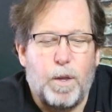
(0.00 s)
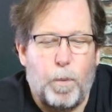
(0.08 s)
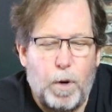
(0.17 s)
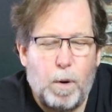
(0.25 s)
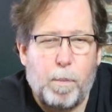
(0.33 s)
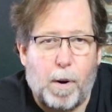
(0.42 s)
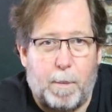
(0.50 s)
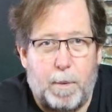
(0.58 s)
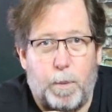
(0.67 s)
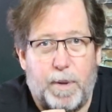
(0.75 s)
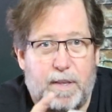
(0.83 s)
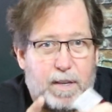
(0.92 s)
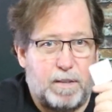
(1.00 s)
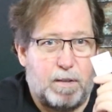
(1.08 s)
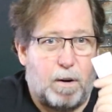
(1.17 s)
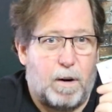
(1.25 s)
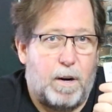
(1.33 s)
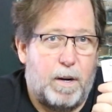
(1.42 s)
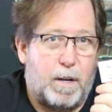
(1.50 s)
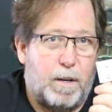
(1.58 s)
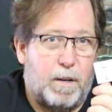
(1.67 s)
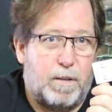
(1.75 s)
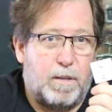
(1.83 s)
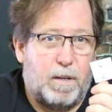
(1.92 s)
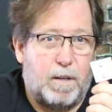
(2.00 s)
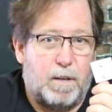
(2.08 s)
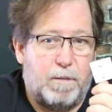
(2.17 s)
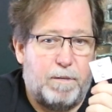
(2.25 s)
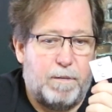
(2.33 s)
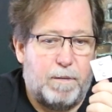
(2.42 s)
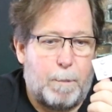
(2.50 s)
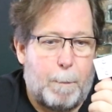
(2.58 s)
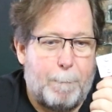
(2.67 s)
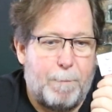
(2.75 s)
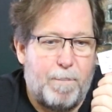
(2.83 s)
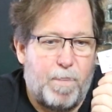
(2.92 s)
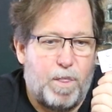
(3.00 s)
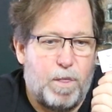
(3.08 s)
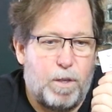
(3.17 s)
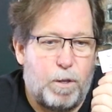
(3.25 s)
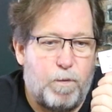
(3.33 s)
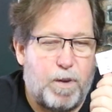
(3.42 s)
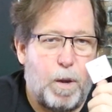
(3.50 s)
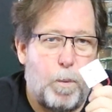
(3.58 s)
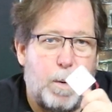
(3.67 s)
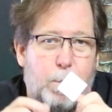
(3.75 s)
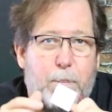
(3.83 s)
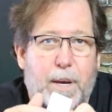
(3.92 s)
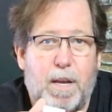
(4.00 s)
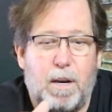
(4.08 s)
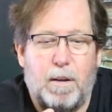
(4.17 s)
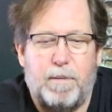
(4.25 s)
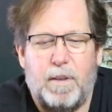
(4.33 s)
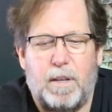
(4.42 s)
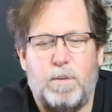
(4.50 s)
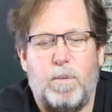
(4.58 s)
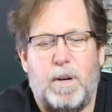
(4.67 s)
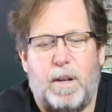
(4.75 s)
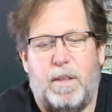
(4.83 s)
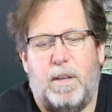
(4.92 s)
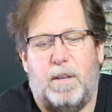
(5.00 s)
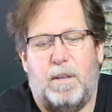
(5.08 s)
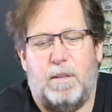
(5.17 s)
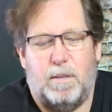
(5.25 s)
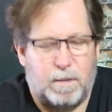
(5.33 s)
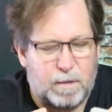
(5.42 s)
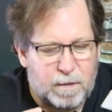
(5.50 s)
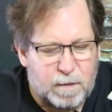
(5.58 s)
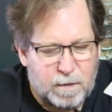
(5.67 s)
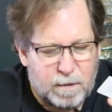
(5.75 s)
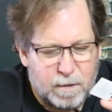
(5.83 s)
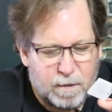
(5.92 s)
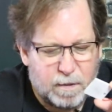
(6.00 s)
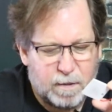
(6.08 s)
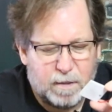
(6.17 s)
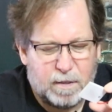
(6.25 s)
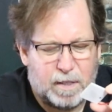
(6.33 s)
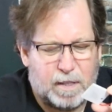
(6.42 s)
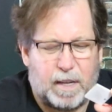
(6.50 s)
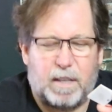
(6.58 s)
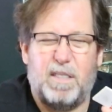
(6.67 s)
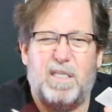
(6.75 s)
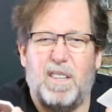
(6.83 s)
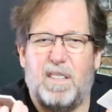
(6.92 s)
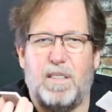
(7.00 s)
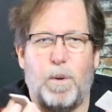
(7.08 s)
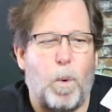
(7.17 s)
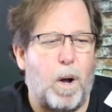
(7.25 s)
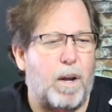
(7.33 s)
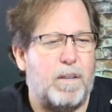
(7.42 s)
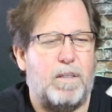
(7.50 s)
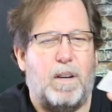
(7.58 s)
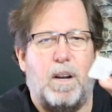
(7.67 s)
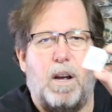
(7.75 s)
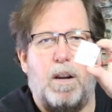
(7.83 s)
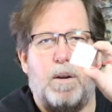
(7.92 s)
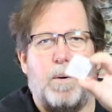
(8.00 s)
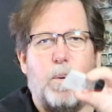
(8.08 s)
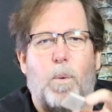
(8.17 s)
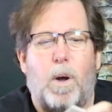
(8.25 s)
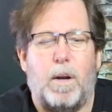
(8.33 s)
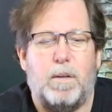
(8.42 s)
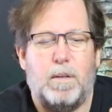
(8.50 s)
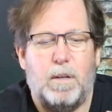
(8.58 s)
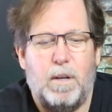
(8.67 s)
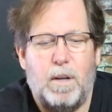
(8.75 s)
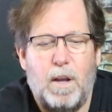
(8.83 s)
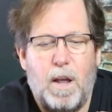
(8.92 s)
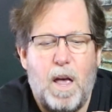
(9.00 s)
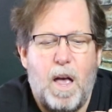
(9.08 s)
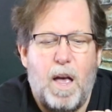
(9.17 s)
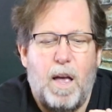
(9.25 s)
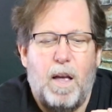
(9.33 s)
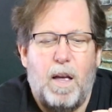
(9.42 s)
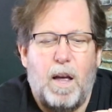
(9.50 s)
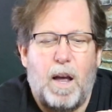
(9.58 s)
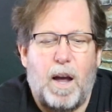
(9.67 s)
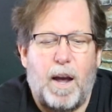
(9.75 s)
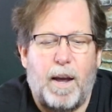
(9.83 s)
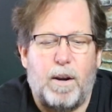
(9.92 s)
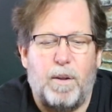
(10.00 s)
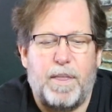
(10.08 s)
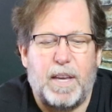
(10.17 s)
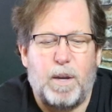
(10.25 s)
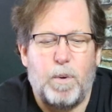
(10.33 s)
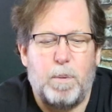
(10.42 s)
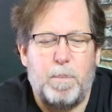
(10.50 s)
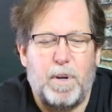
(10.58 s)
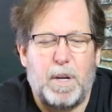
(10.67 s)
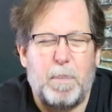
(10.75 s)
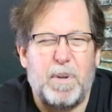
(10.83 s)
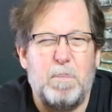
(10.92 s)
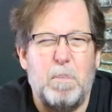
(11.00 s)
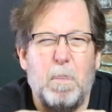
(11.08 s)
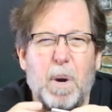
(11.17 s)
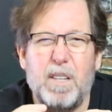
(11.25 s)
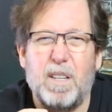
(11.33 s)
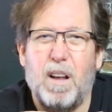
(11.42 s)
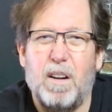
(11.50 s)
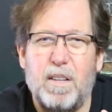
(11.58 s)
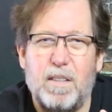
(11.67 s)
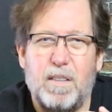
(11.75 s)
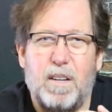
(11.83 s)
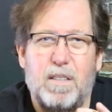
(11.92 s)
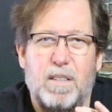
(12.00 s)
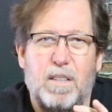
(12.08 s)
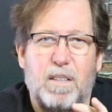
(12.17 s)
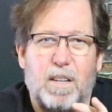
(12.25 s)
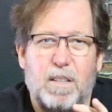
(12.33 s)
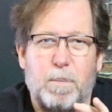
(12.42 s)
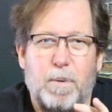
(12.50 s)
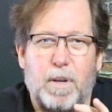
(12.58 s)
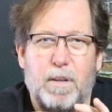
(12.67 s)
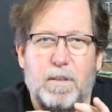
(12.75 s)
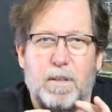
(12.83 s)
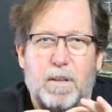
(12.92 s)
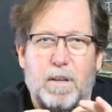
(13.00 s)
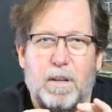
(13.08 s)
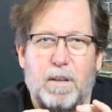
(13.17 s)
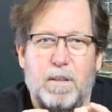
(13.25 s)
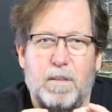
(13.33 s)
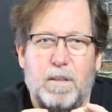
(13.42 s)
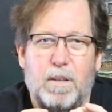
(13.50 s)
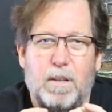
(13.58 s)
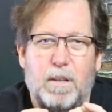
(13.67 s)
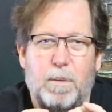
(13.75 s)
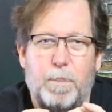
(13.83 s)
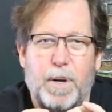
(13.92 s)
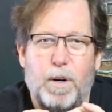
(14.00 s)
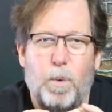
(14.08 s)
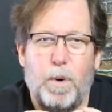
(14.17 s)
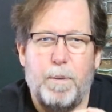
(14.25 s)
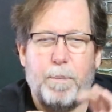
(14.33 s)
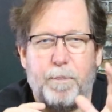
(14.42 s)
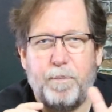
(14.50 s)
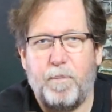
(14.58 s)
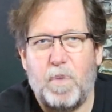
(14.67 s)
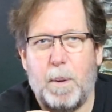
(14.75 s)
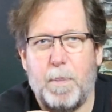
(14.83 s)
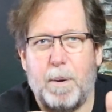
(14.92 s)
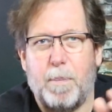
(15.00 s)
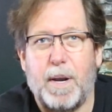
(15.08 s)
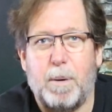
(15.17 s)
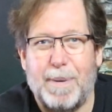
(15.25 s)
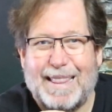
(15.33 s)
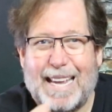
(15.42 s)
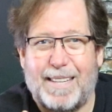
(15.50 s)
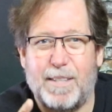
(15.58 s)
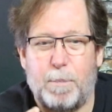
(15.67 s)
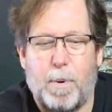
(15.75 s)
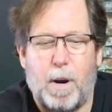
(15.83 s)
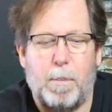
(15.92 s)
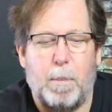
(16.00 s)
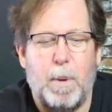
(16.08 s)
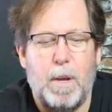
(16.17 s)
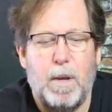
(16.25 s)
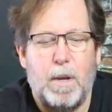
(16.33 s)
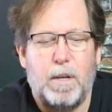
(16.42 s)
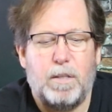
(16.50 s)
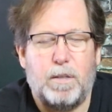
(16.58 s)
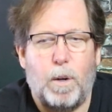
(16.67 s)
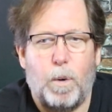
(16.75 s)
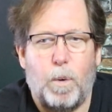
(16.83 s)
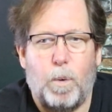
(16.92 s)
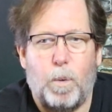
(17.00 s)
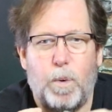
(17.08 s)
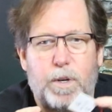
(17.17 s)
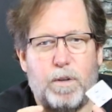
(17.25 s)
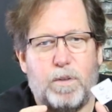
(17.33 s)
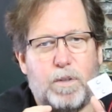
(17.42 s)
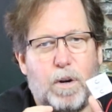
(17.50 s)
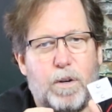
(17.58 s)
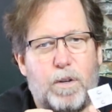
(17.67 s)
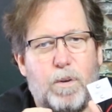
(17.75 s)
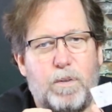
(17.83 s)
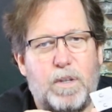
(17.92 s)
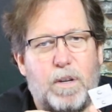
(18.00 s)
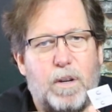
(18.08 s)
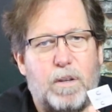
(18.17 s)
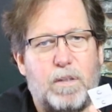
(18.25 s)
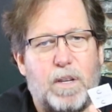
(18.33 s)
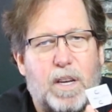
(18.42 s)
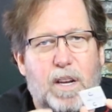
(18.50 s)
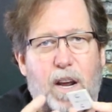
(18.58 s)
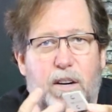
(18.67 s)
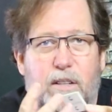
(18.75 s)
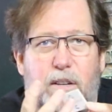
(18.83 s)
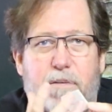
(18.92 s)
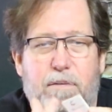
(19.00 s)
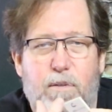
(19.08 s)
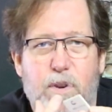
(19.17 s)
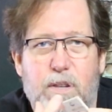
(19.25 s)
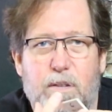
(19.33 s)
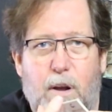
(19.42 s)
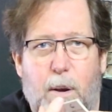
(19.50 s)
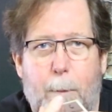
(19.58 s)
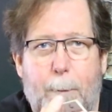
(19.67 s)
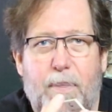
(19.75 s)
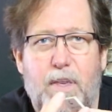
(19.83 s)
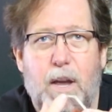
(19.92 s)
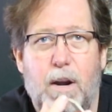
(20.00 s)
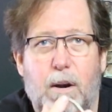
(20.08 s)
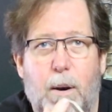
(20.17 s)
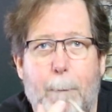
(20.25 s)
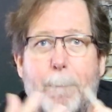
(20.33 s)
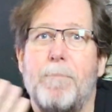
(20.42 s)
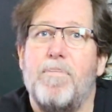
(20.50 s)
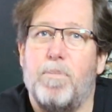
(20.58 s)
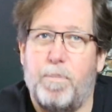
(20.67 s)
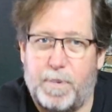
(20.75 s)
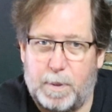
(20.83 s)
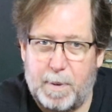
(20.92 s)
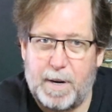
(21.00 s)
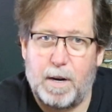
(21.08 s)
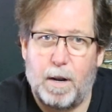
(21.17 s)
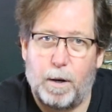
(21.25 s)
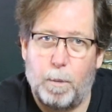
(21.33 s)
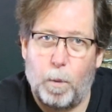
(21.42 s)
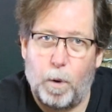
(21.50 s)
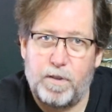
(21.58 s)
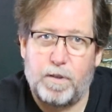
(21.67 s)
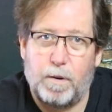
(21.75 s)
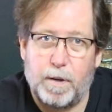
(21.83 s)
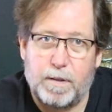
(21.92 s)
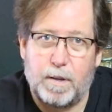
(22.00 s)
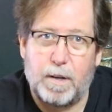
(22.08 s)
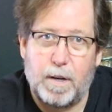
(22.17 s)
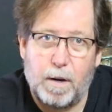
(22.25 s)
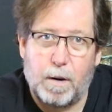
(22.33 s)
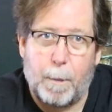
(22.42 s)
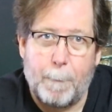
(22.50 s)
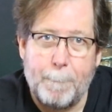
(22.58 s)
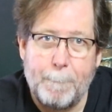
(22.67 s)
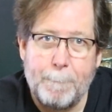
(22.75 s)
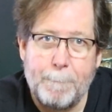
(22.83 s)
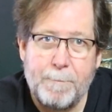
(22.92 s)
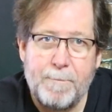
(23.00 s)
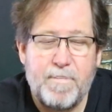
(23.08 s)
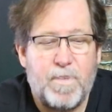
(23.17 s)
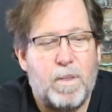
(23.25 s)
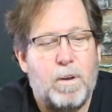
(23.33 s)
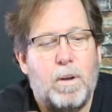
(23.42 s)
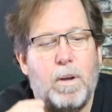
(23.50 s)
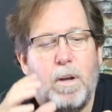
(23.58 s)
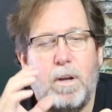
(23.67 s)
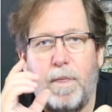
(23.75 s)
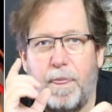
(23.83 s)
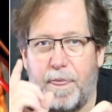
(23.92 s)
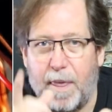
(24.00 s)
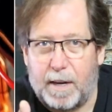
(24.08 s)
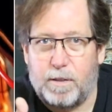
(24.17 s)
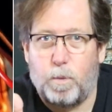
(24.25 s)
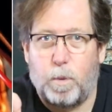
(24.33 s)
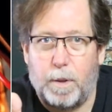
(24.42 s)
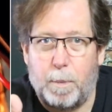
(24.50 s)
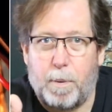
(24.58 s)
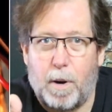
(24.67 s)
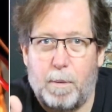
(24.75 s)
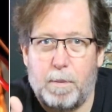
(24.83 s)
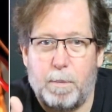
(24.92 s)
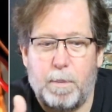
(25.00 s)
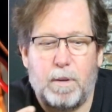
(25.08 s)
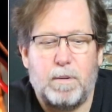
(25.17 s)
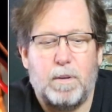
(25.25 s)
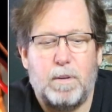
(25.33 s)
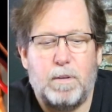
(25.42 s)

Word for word: The real problem with these are is if you get one big enough, this one I think is like 60 watts and 100 watts. I don't think it would build up as much condensation as, as, a, as a bigger one, but it might. that's the problem. So when you start using this, it can actually freeze up the air, depending on the moisture that's in the air. That's where the problem is.